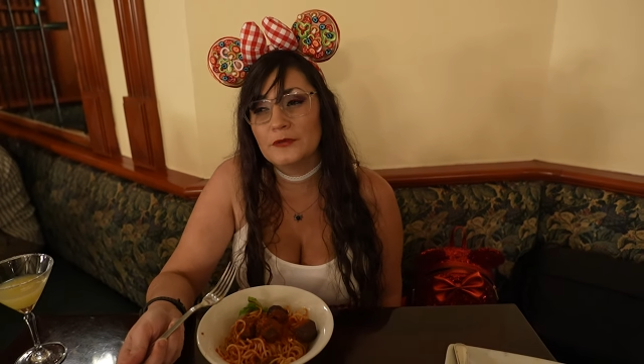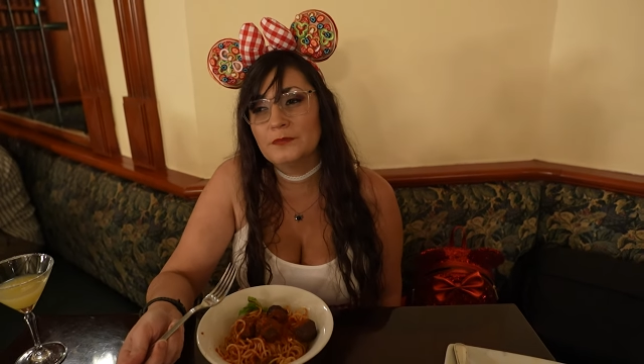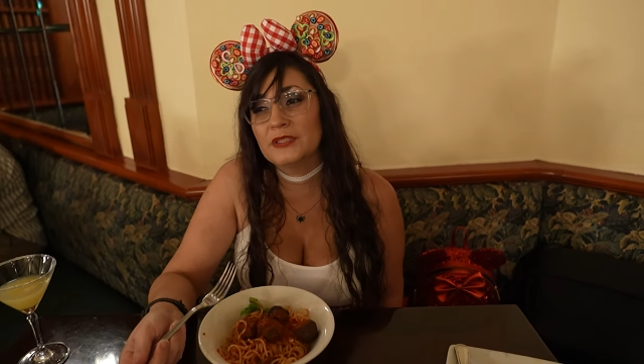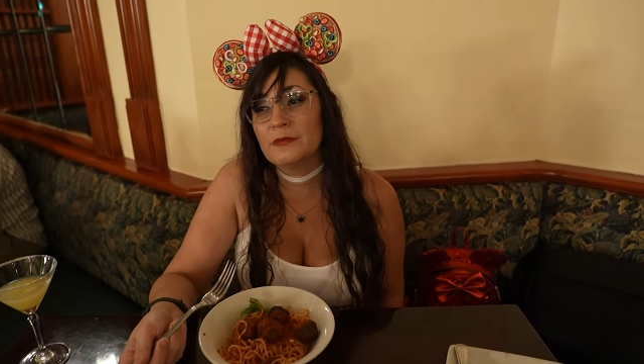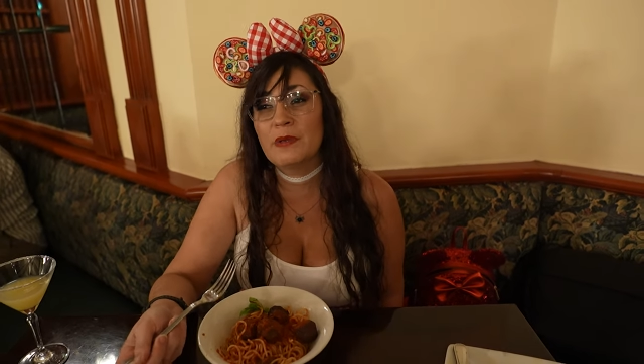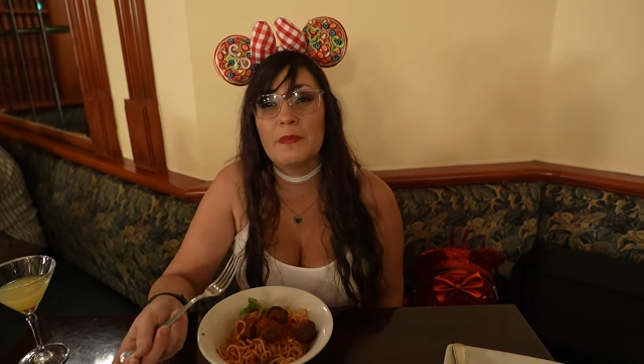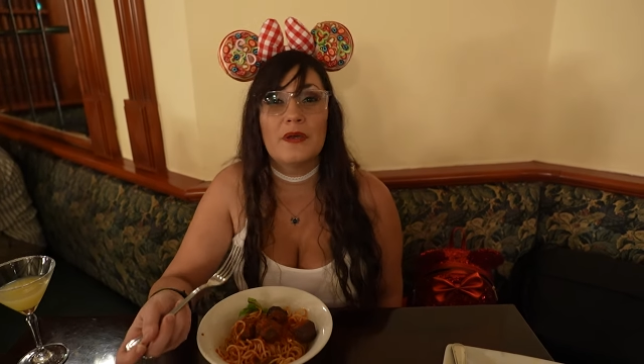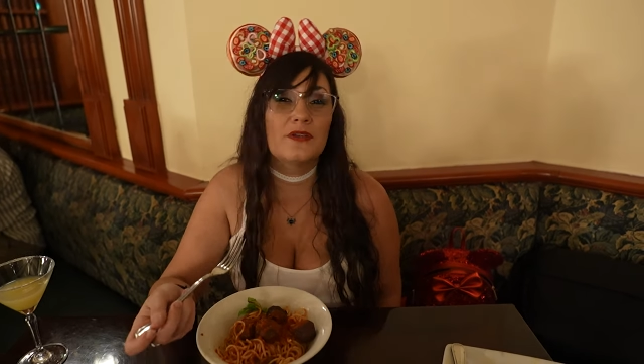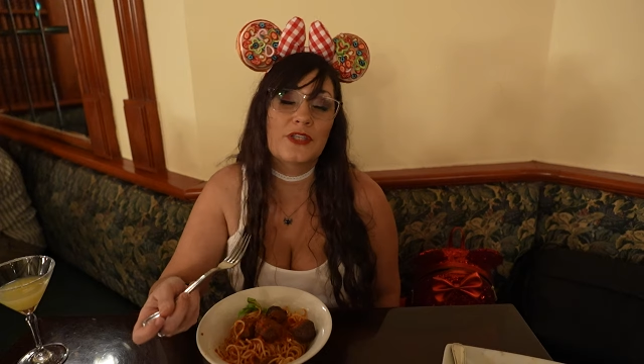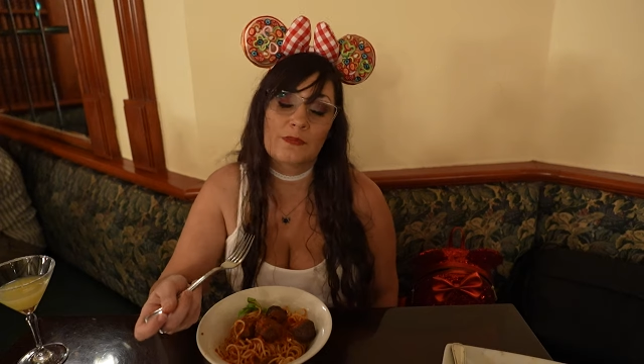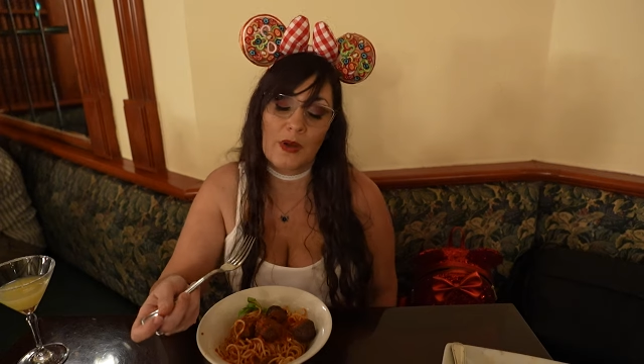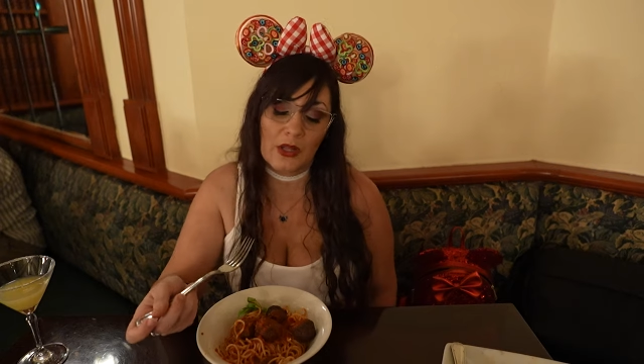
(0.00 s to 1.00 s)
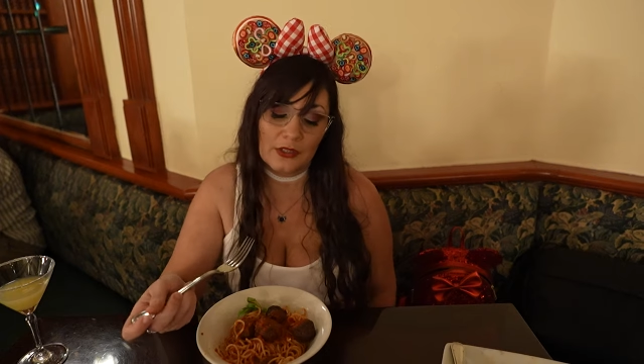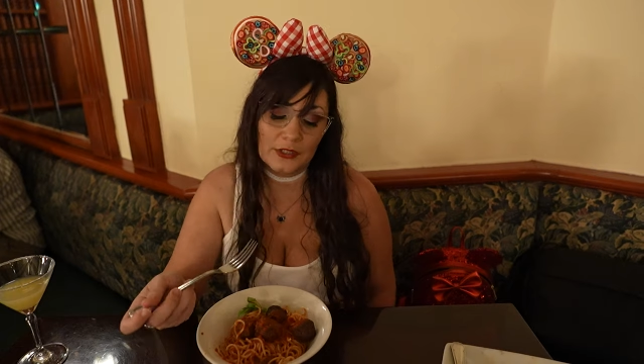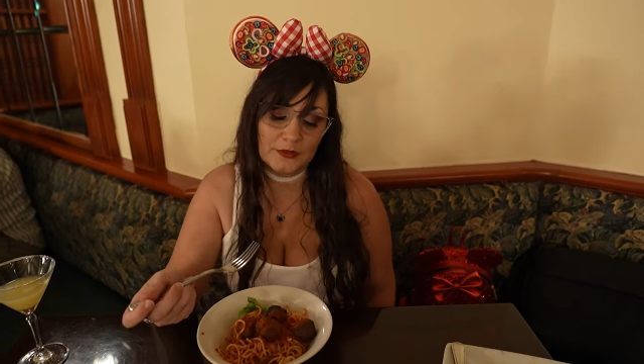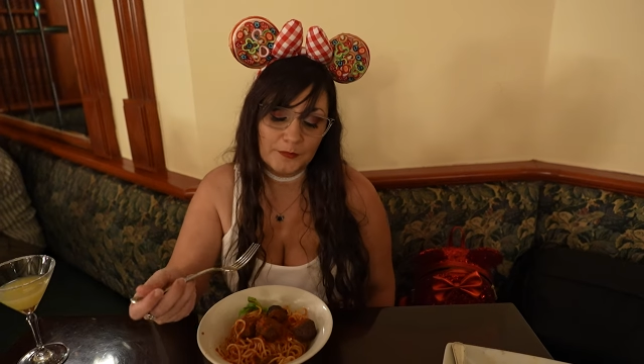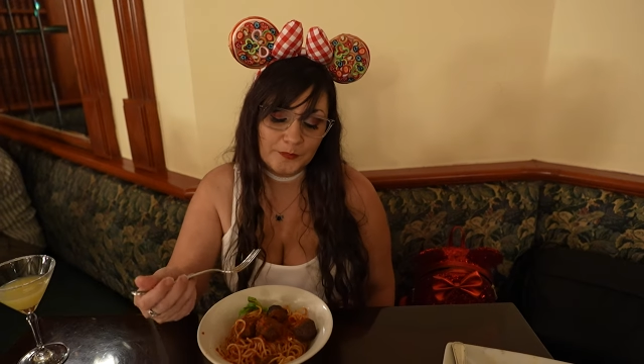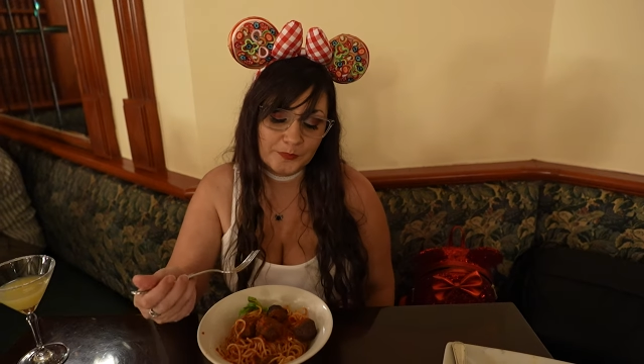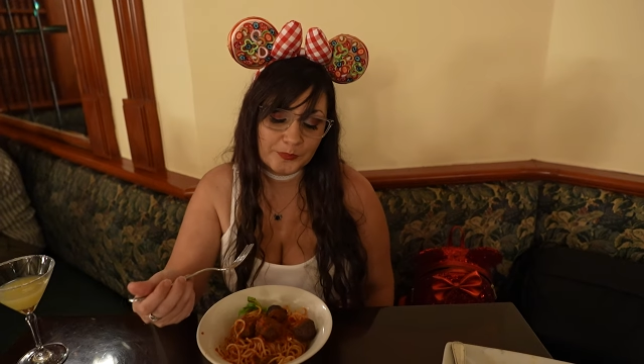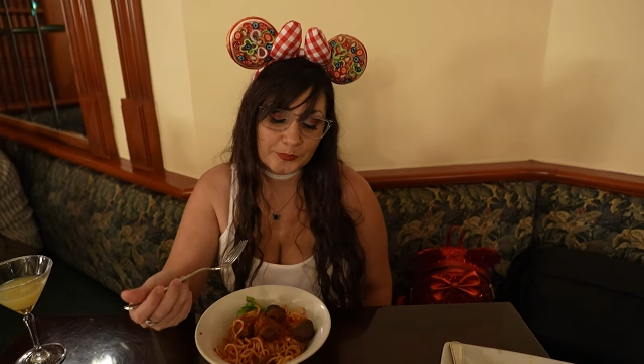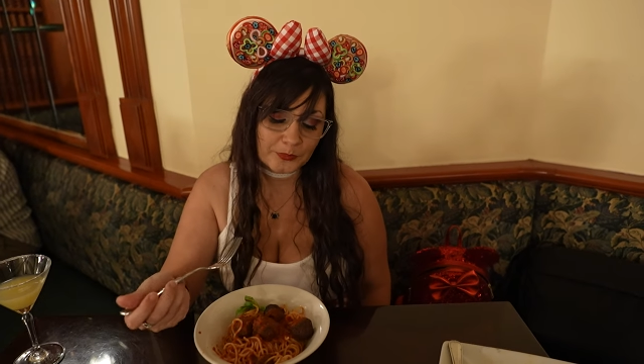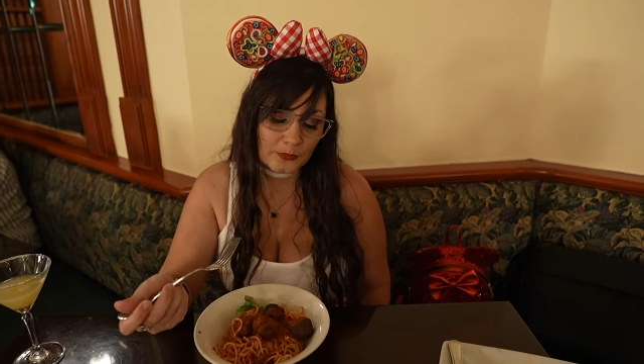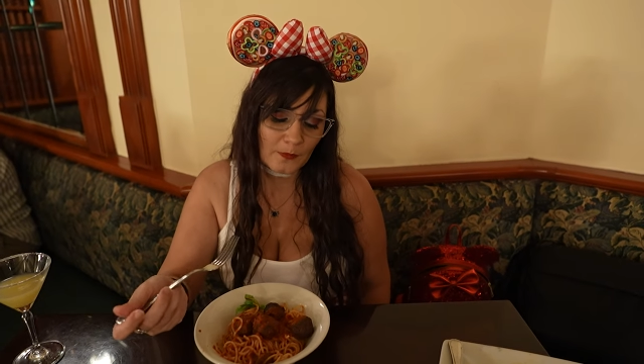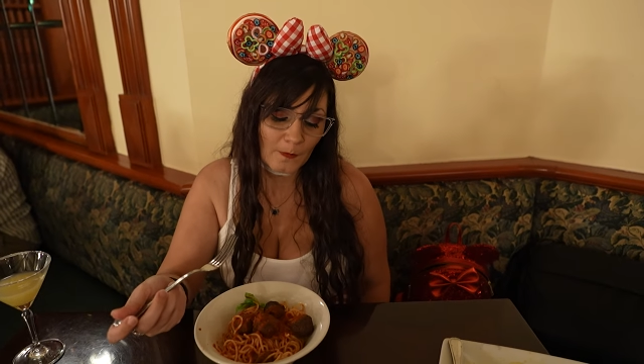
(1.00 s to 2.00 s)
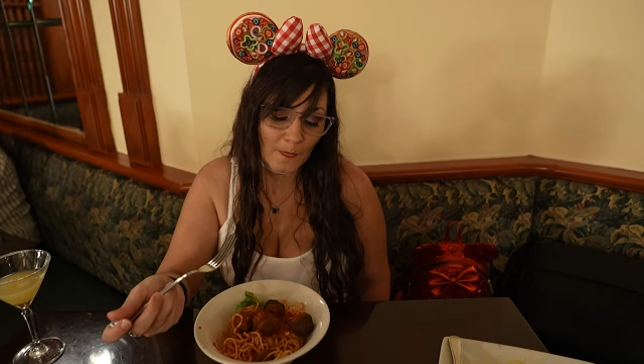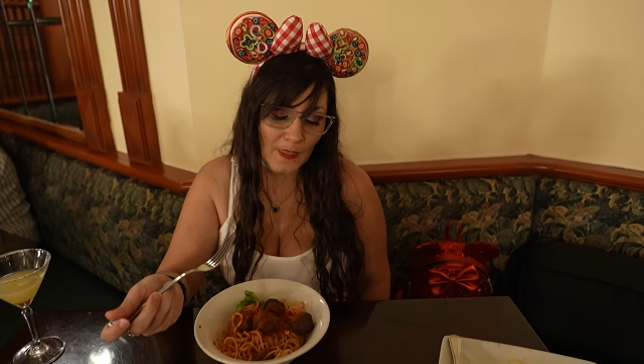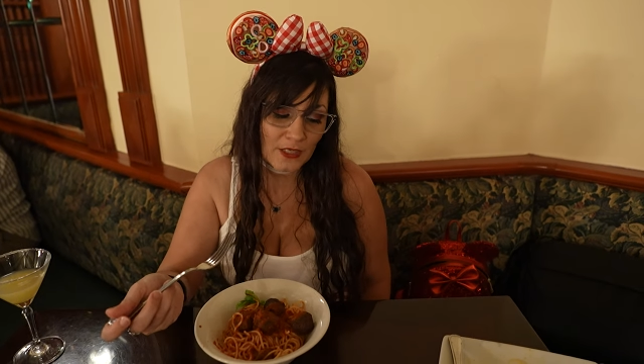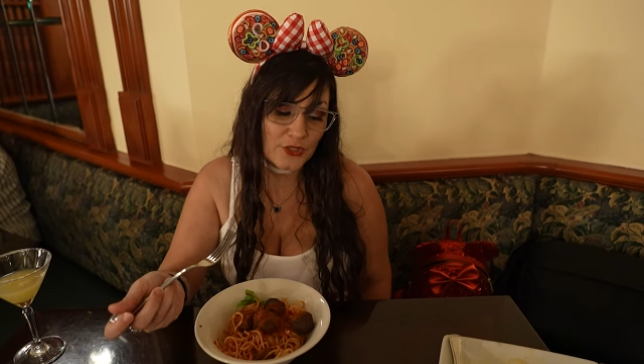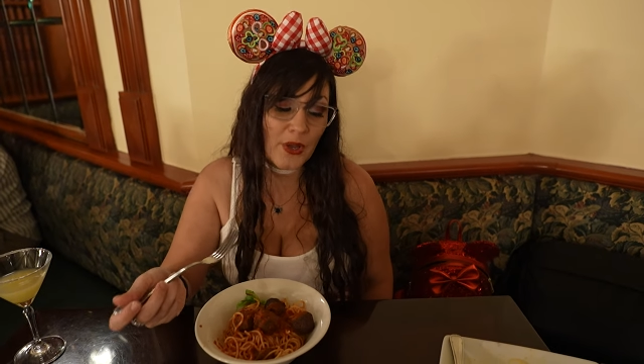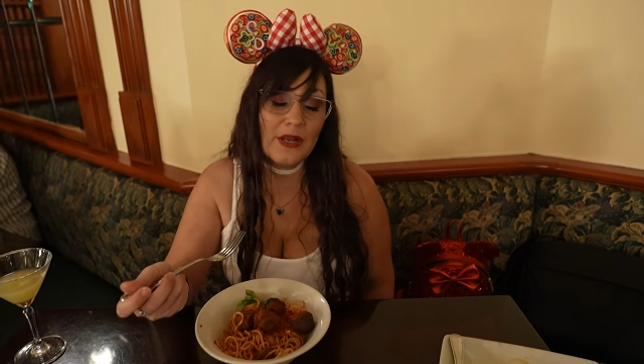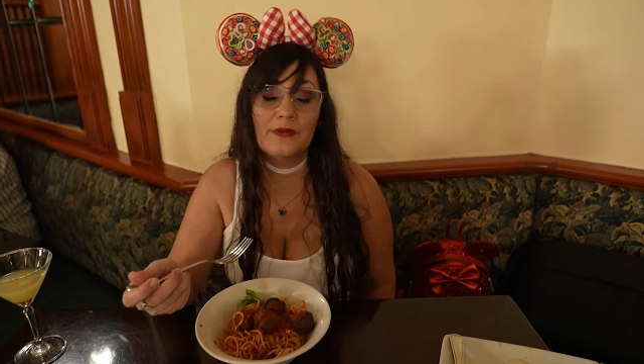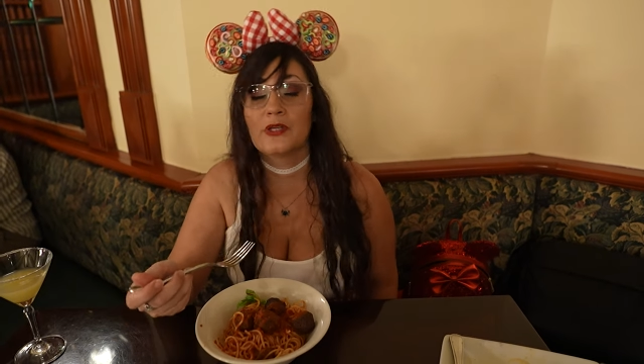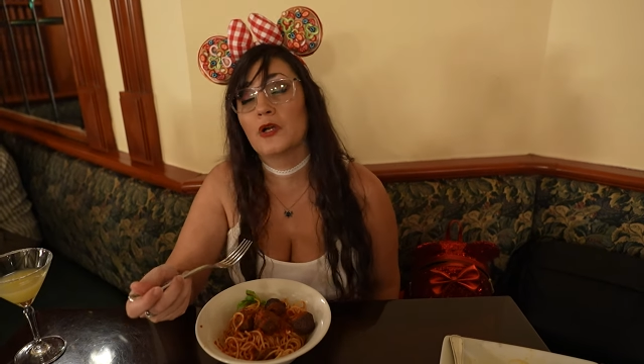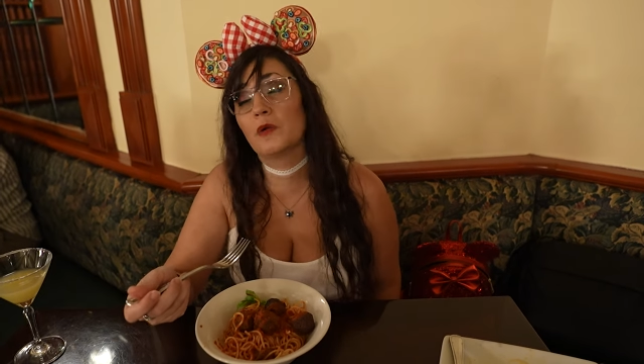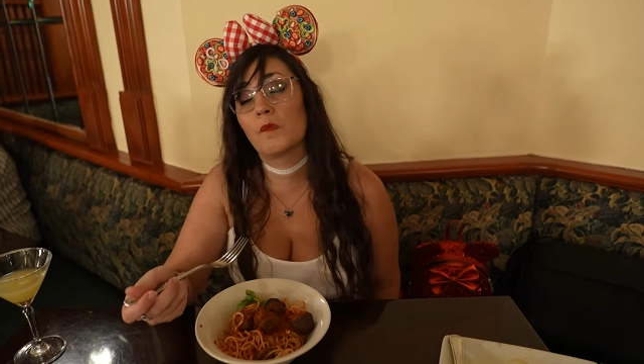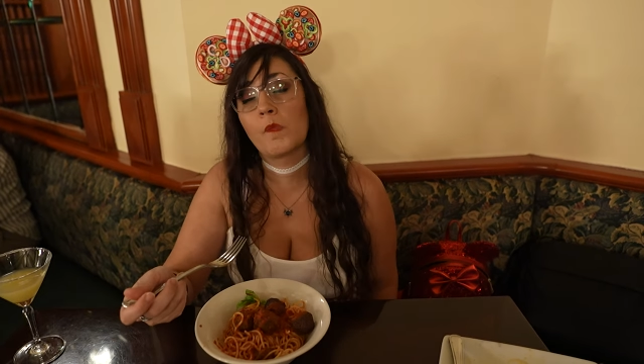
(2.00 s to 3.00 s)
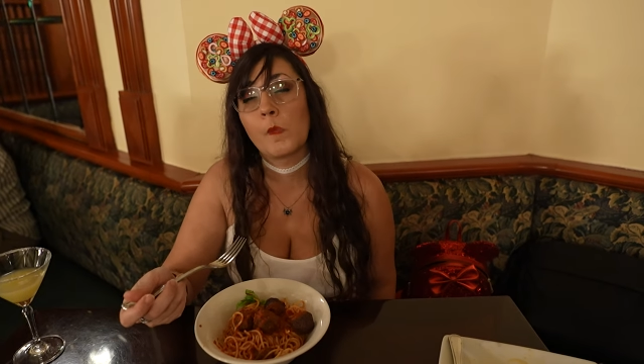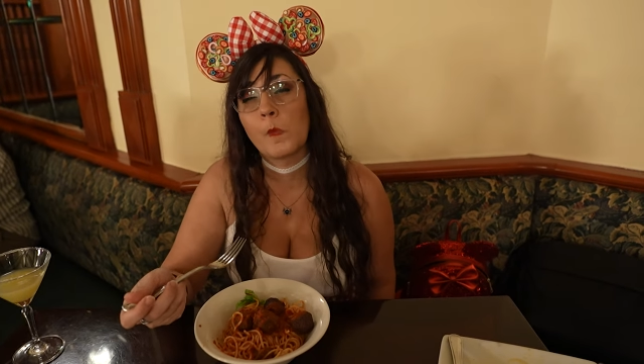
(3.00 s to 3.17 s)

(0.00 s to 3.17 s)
But the meatball is small, So I don't know.